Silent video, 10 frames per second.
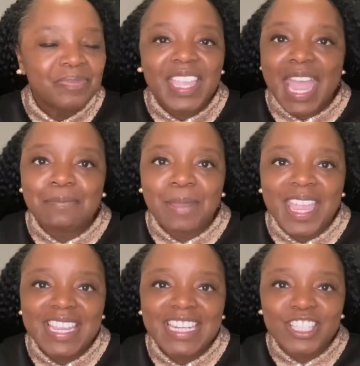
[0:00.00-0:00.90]

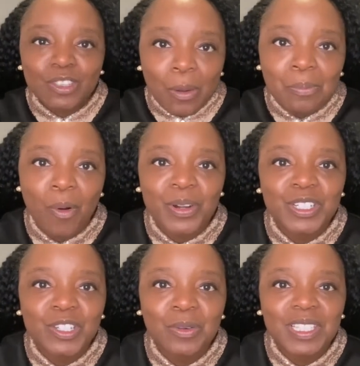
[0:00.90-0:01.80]
campaign is so
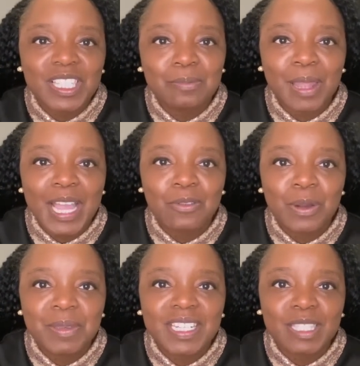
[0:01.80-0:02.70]
important to us as Black
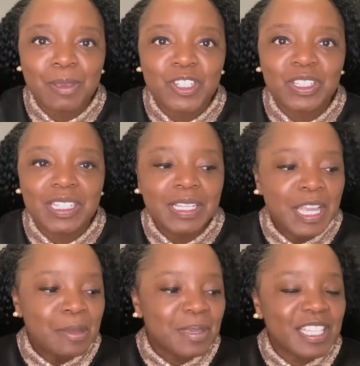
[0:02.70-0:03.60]
women, especially
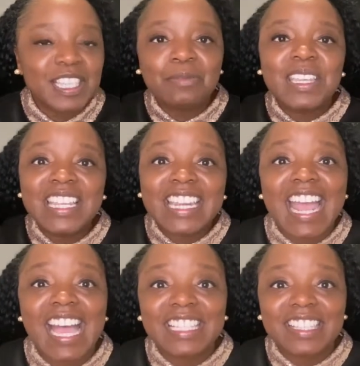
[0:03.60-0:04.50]
because then we can get
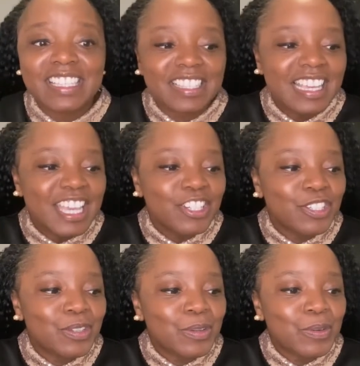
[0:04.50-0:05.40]
access
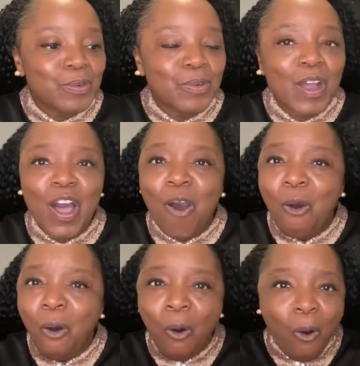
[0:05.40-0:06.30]
to a
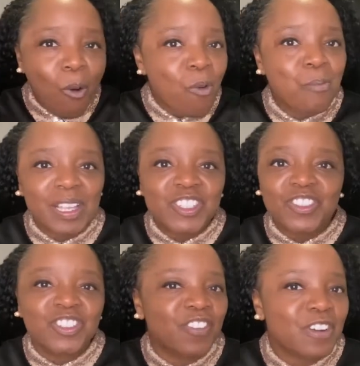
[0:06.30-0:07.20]
whole bunch
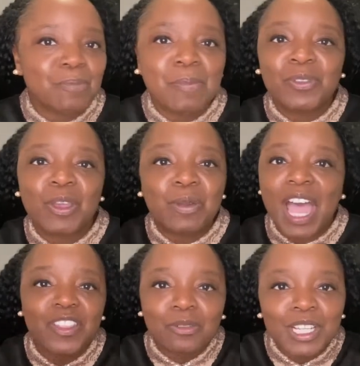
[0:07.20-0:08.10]
of different people that we
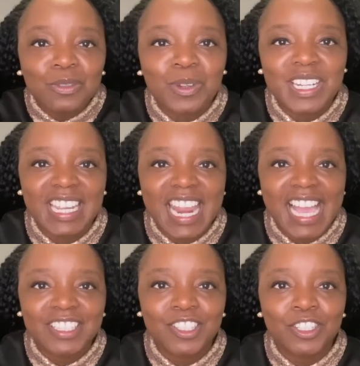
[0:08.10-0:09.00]
otherwise wouldn't get
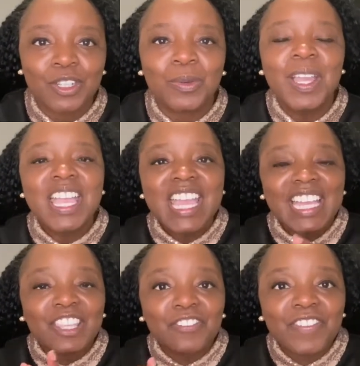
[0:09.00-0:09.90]
access to.
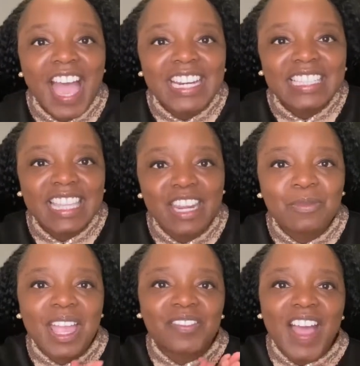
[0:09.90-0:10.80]
And the fact that
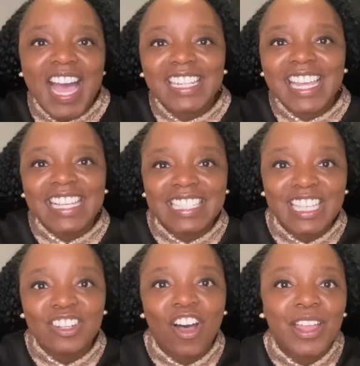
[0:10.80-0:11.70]
we have allies
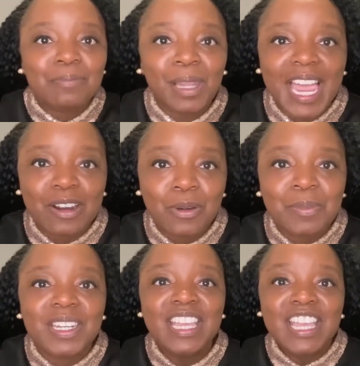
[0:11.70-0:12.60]
and non-Black
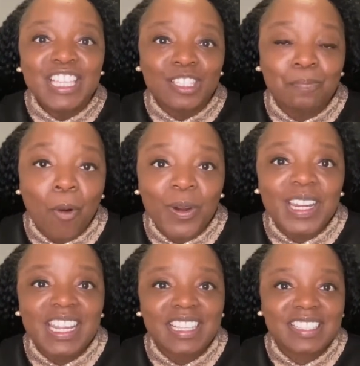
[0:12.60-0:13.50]
women
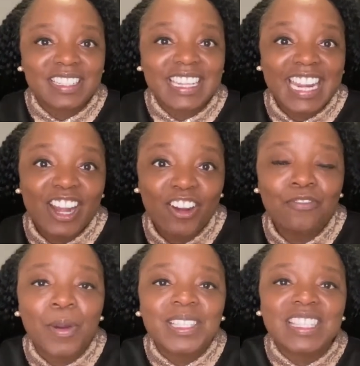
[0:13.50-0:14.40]
supporting us and getting our
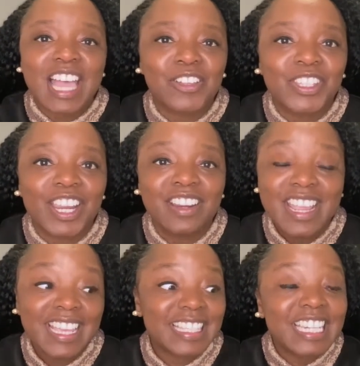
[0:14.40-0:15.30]
voices out there is